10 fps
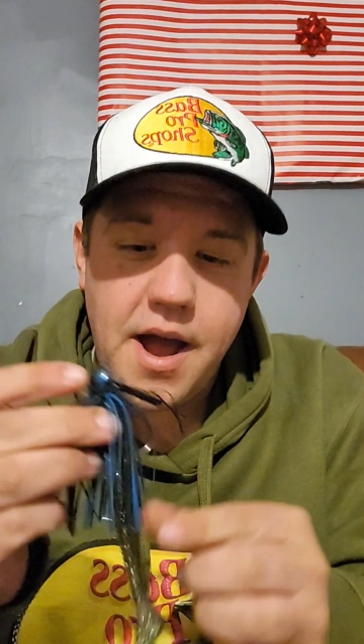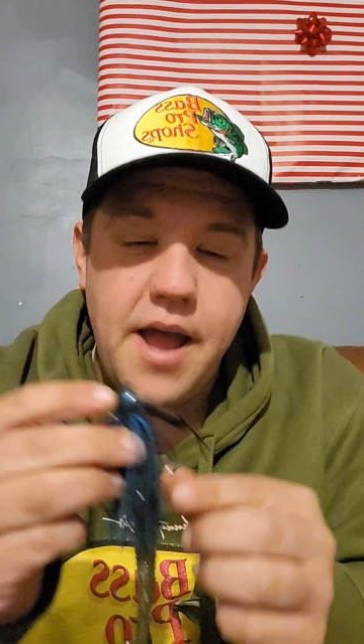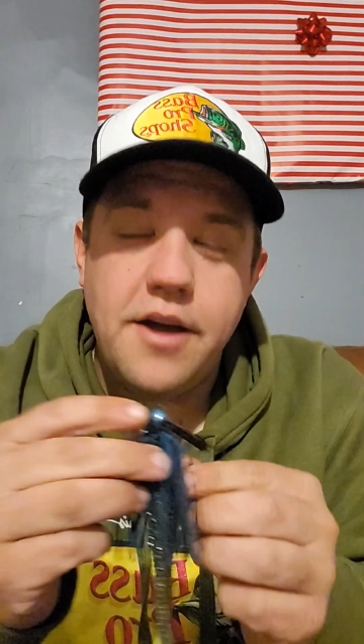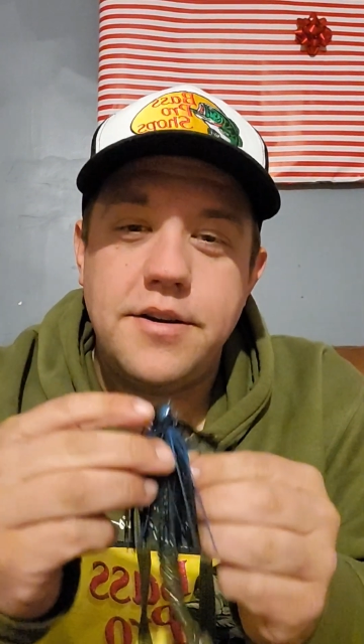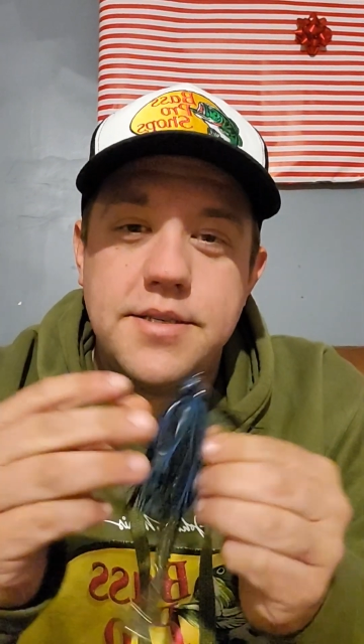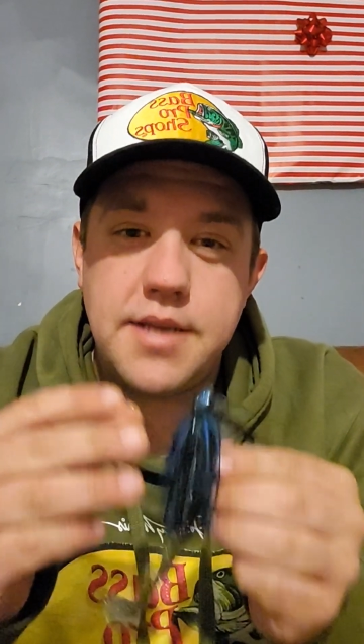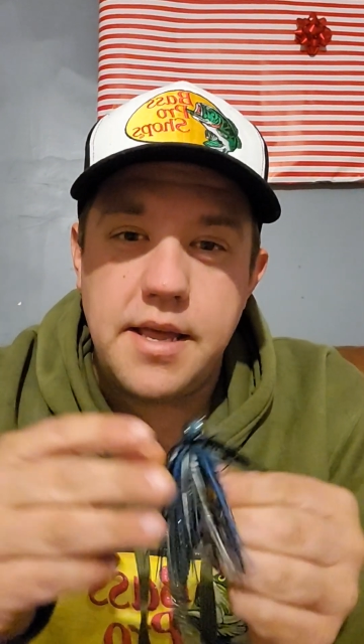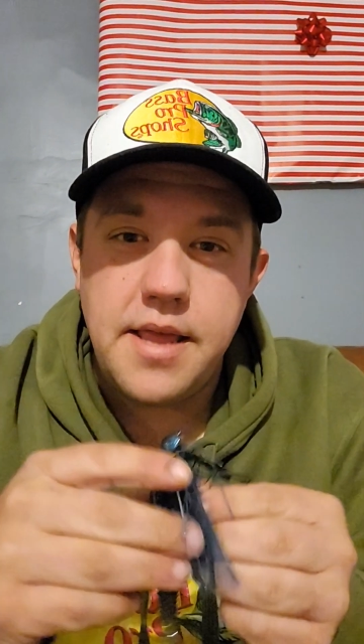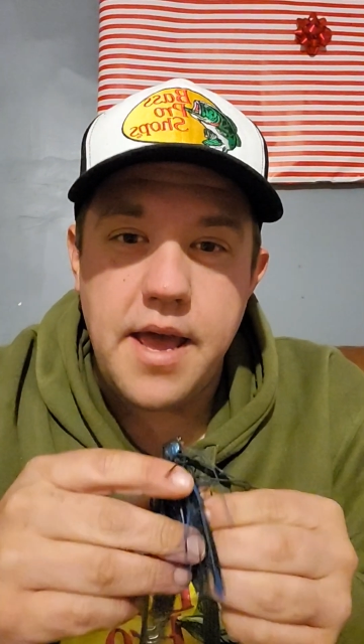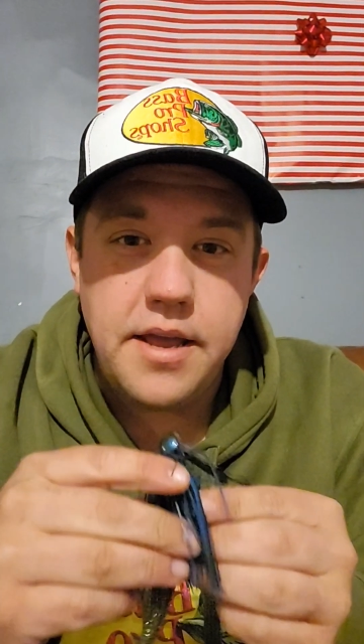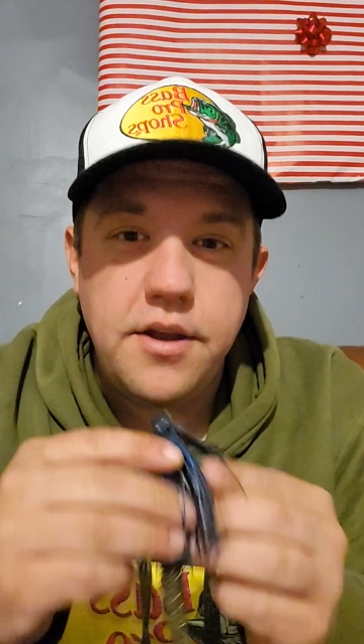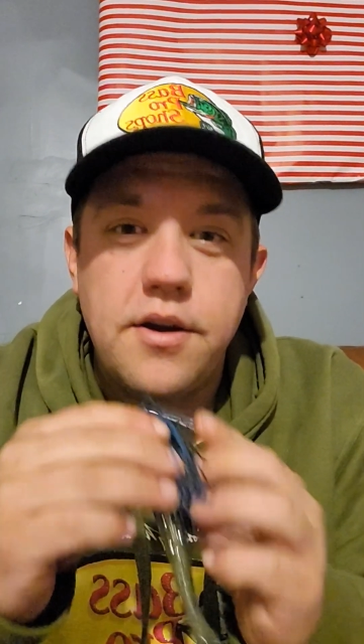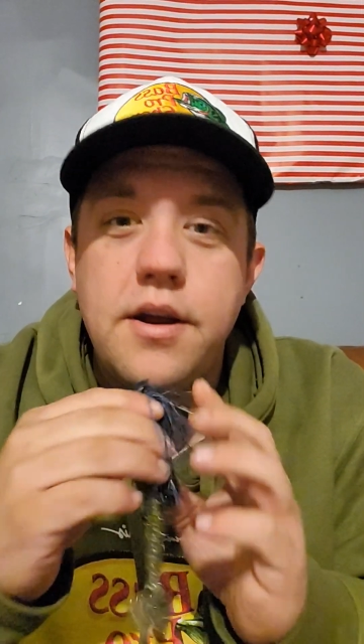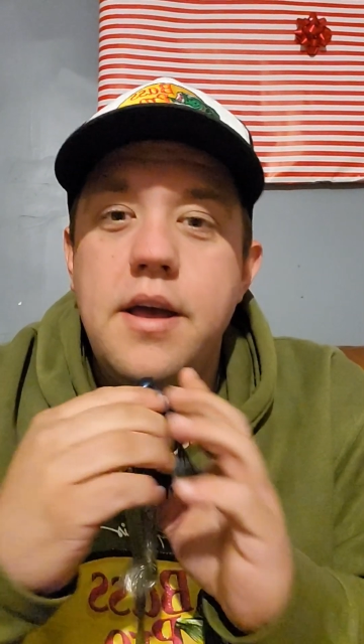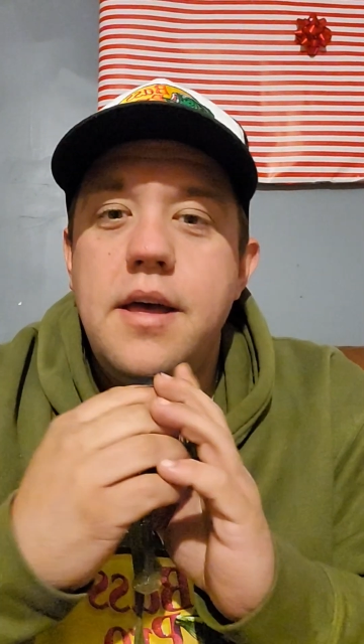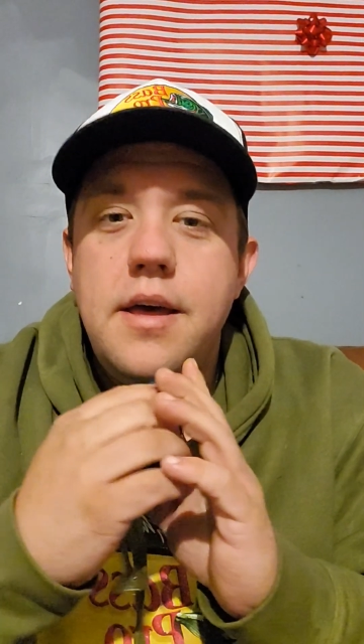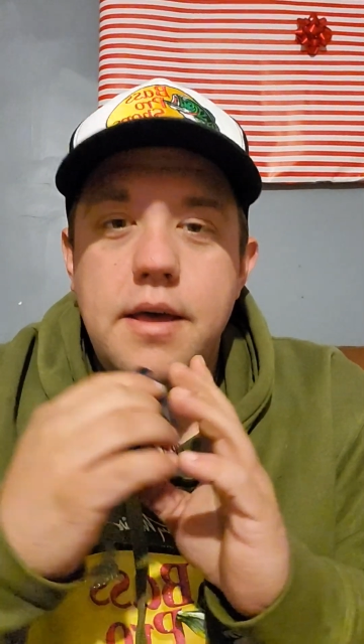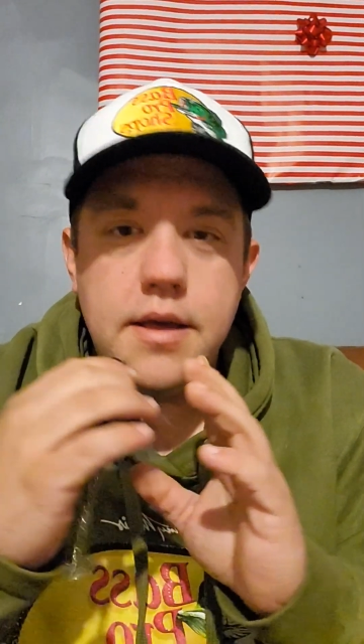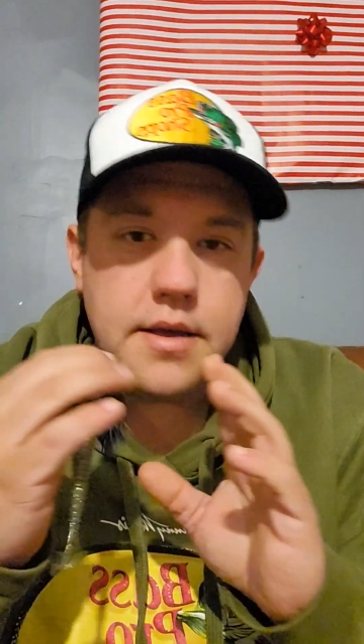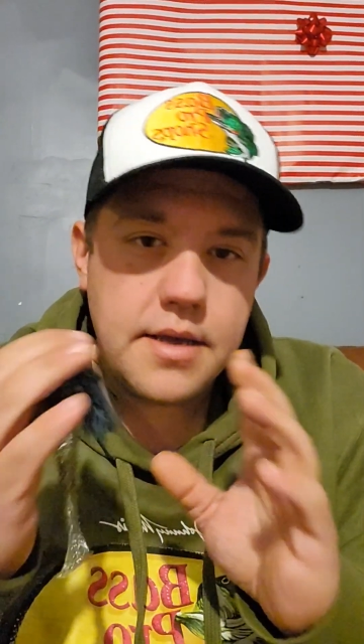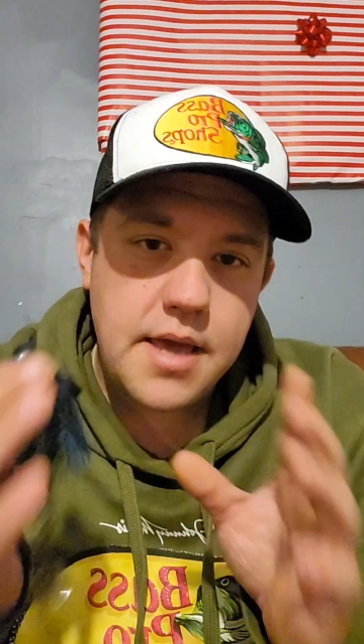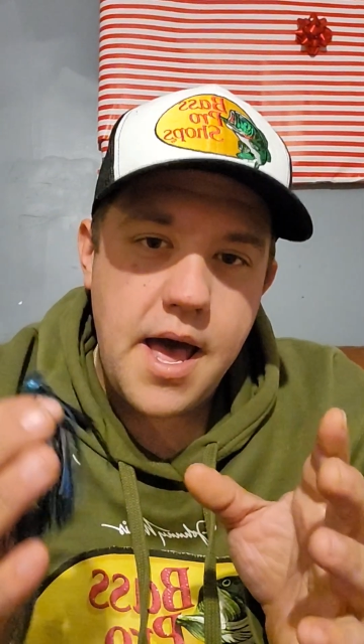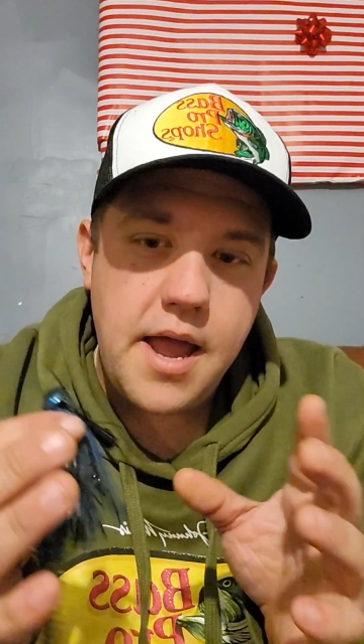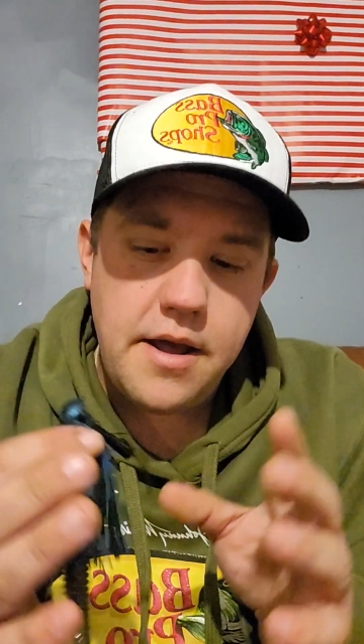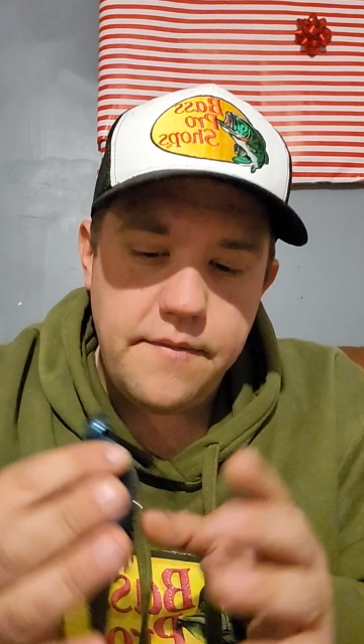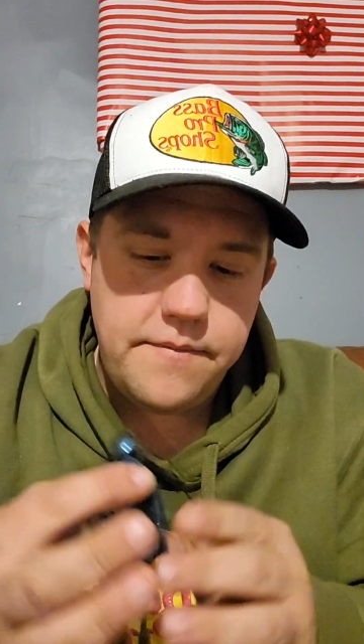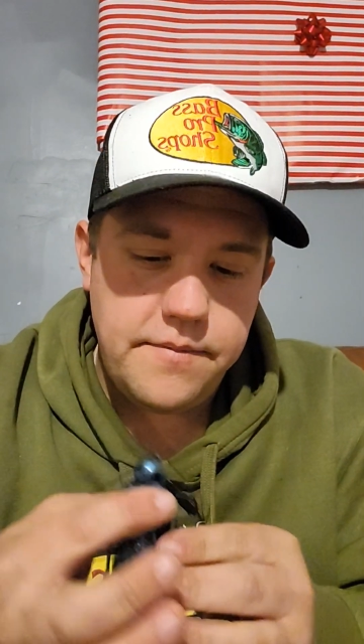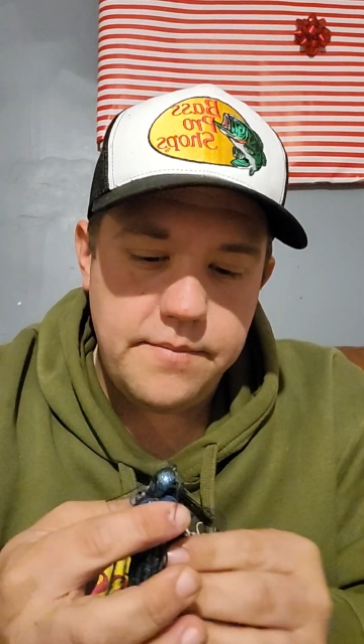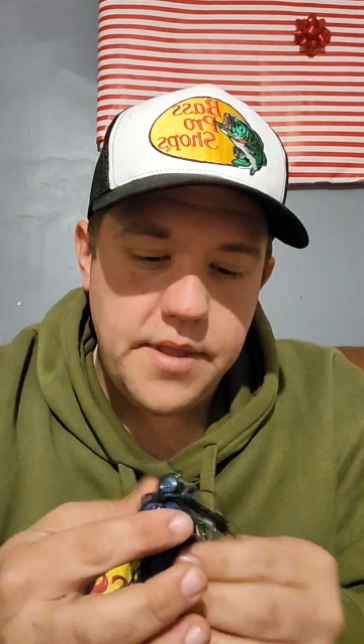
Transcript: I understand that you're kind of